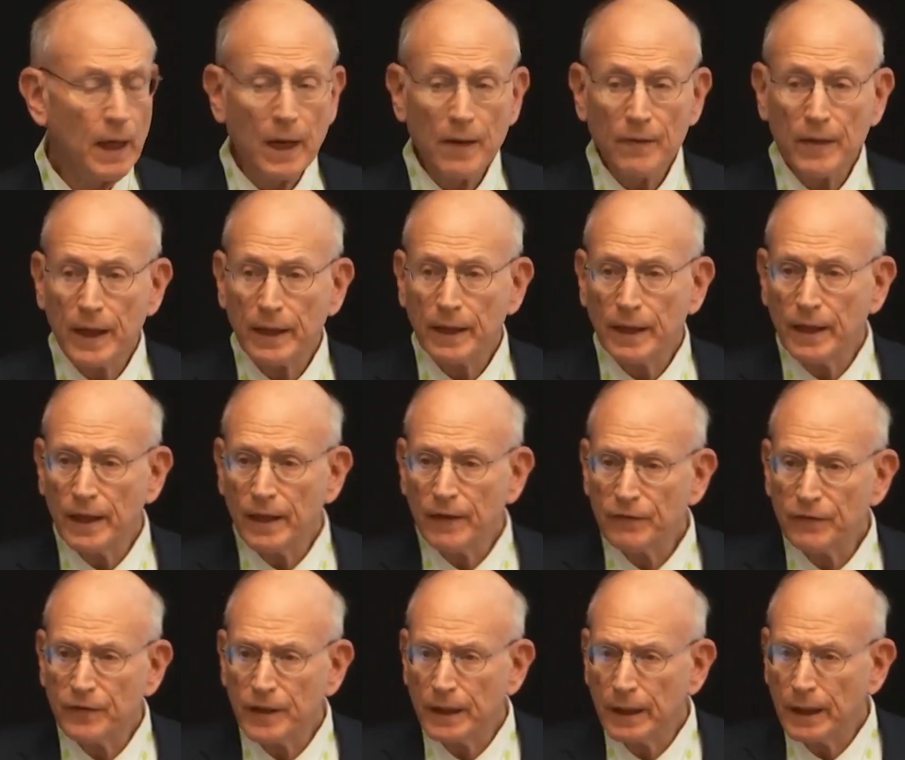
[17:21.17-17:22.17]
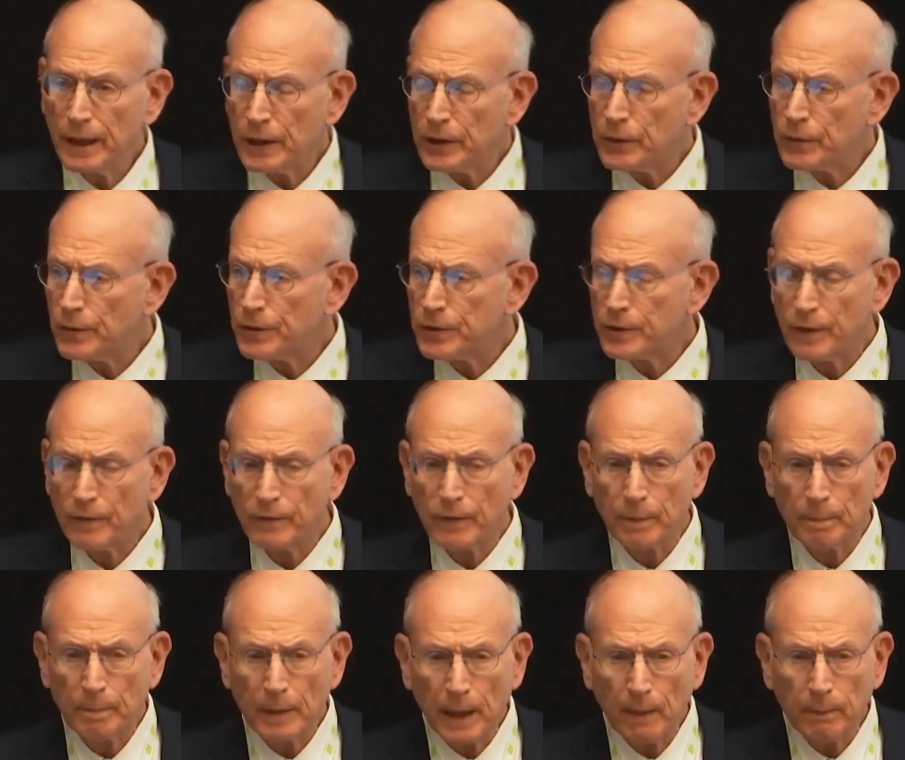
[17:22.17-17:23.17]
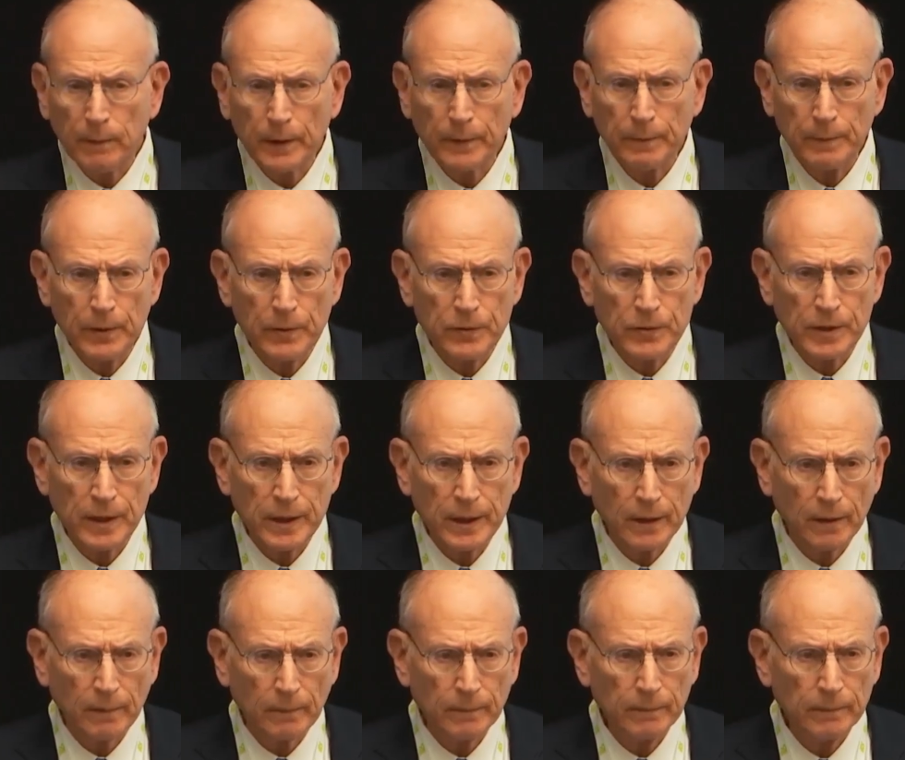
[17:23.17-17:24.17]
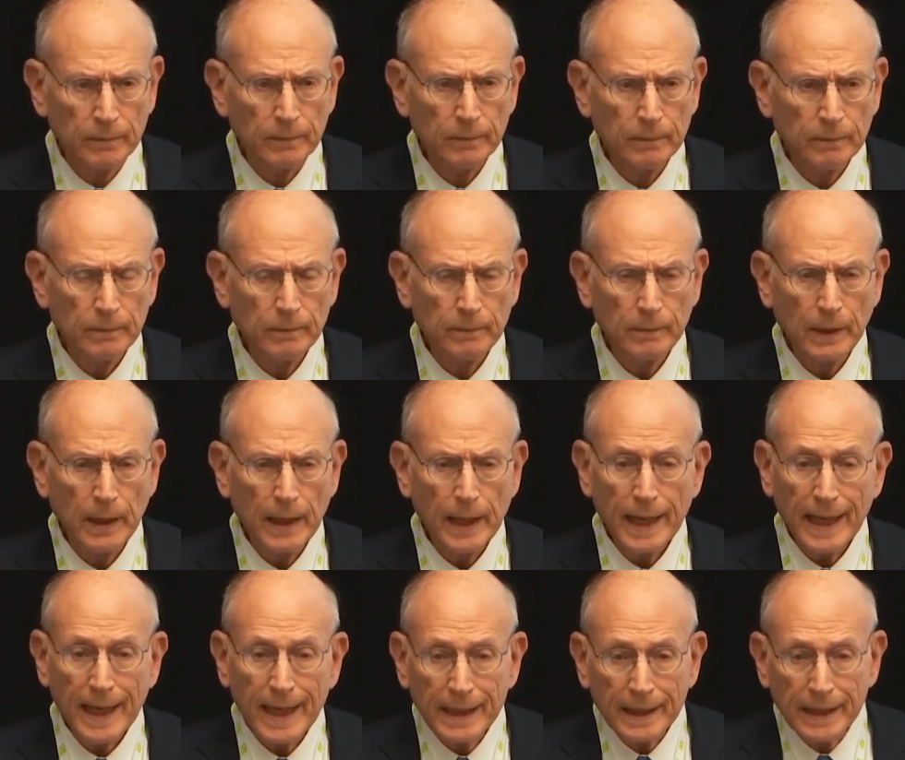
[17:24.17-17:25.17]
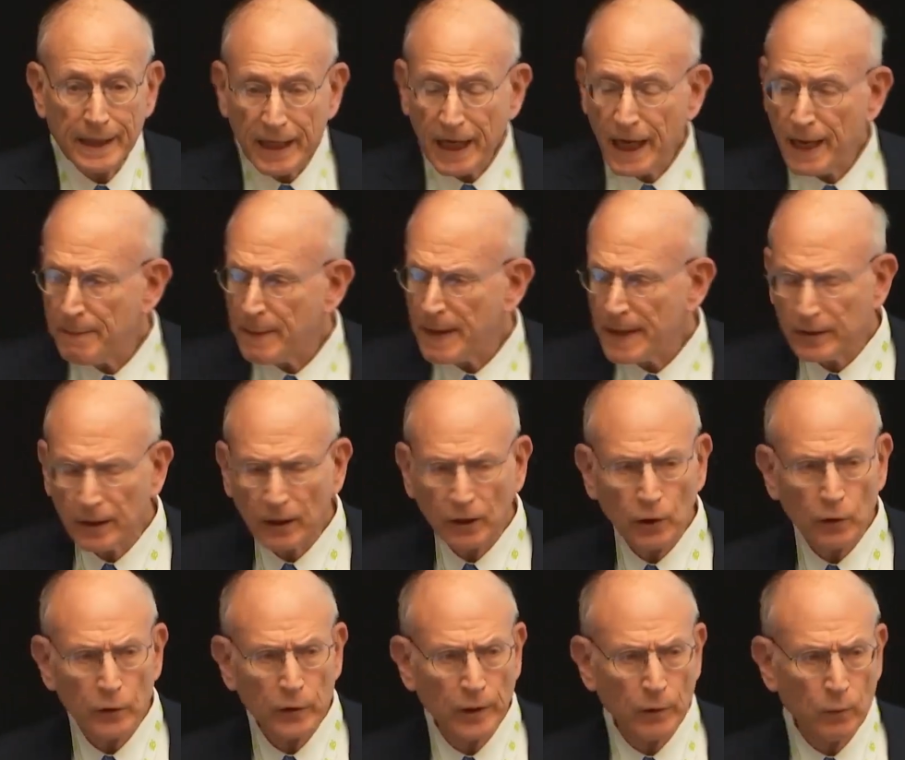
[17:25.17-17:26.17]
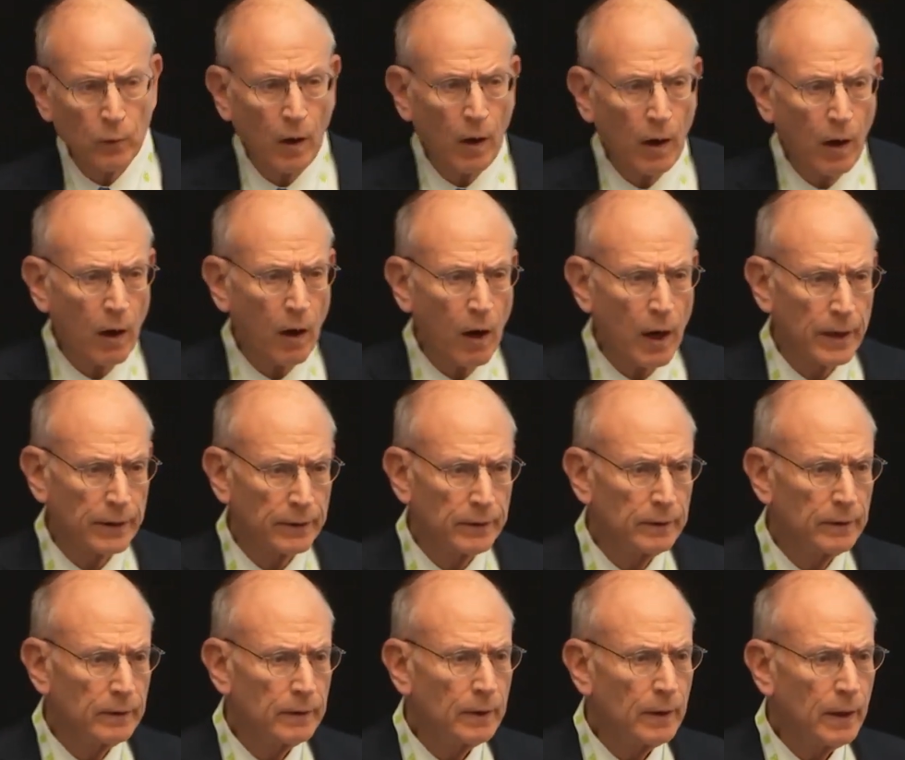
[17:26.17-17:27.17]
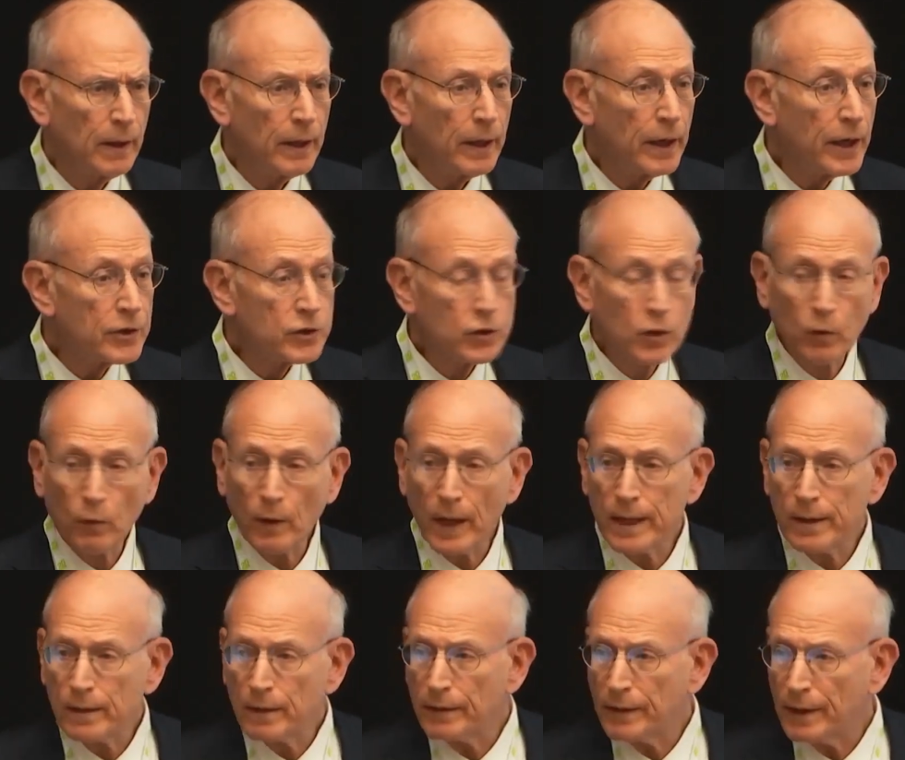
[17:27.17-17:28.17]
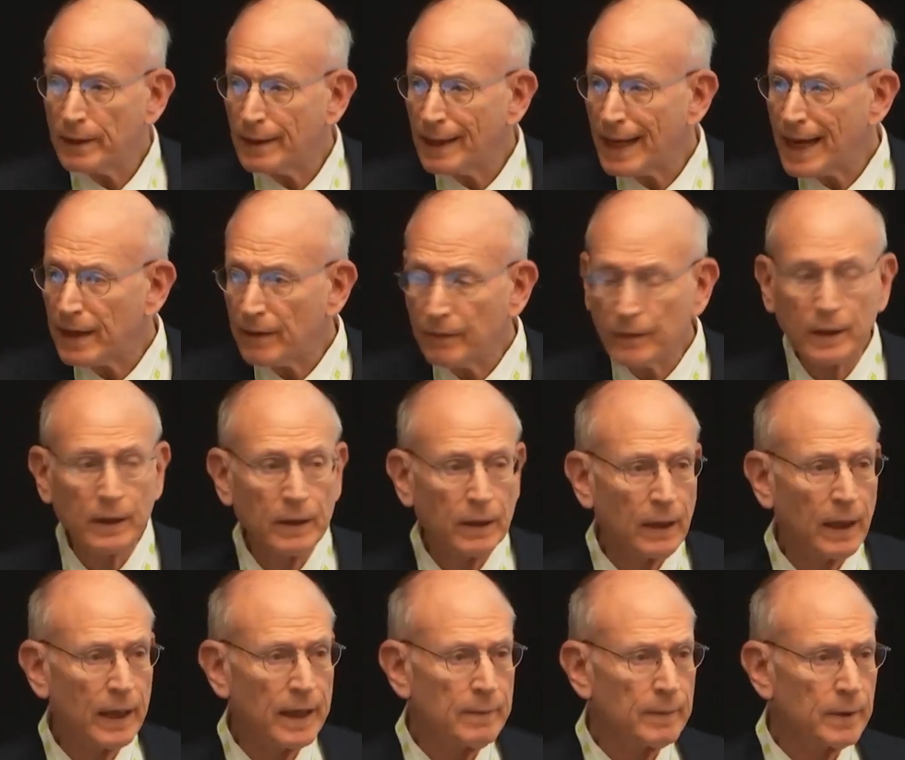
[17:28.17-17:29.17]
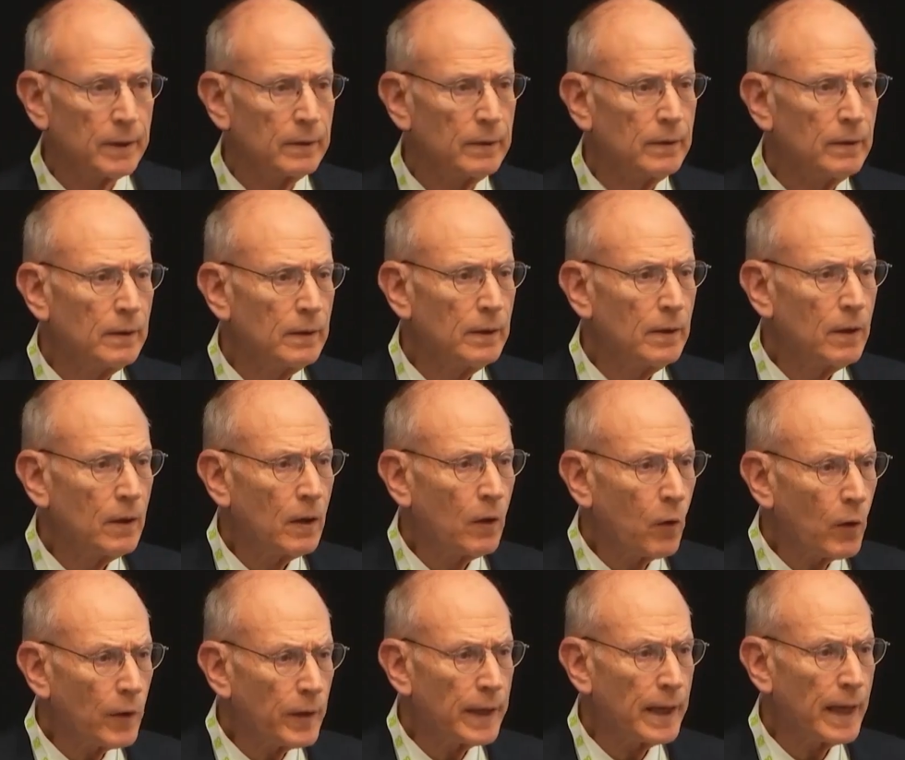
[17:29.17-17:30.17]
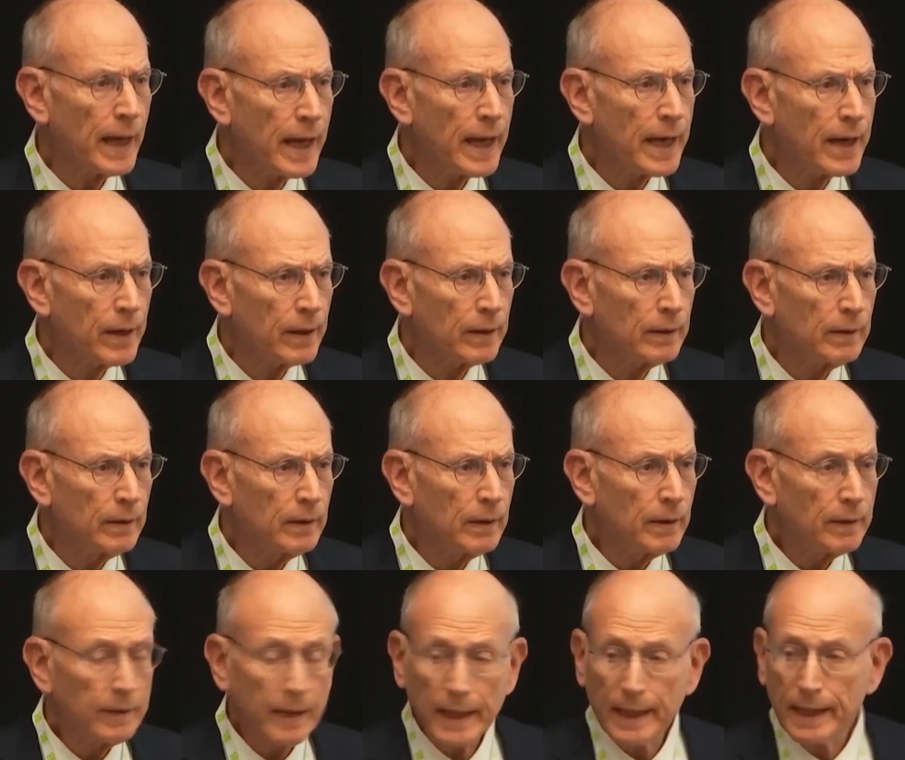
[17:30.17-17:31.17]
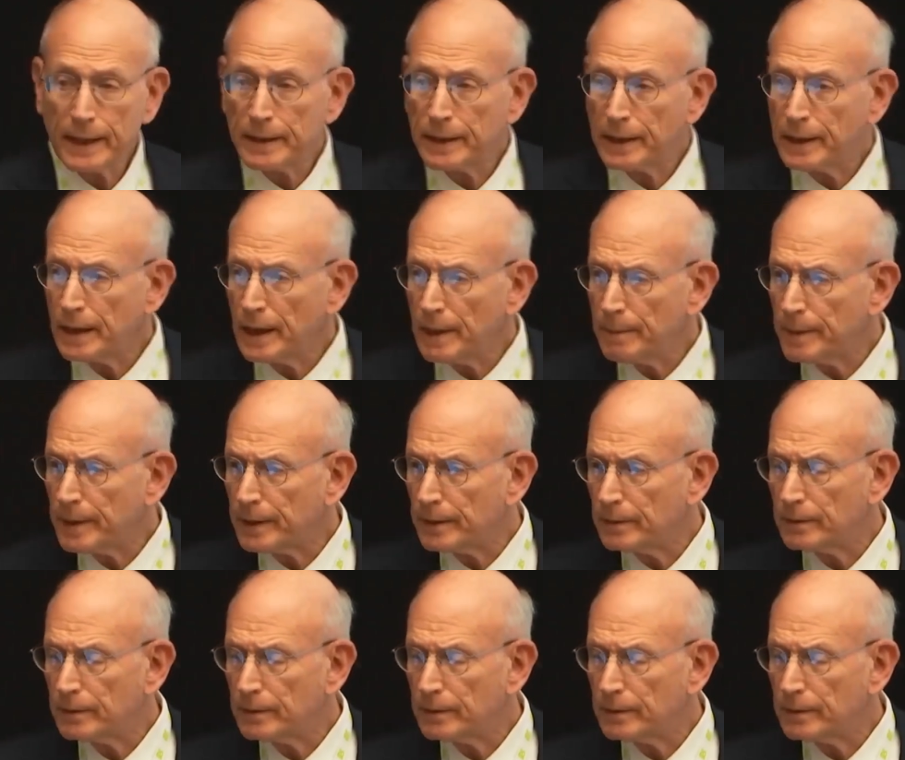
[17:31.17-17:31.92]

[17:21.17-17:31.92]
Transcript: That if the interest of the public museum in keeping the looted art is greater than that of the claimant or the heir, they get to keep it.